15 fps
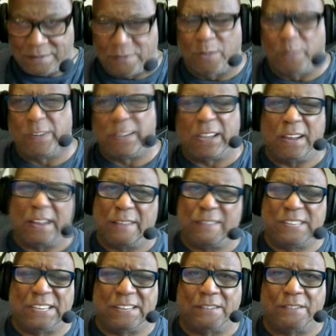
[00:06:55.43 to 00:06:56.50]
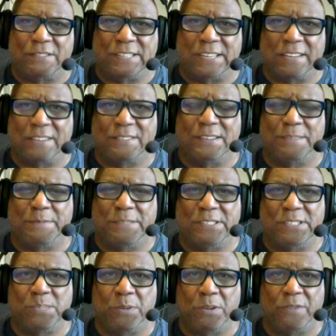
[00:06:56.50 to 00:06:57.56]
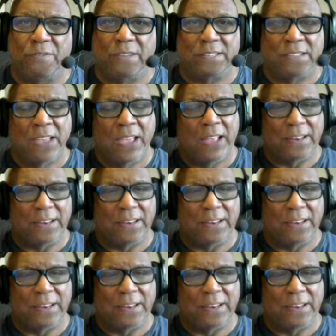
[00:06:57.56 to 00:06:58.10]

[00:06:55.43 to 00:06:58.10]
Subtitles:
No, we can't have 10 out of 10 because that means it's perfect.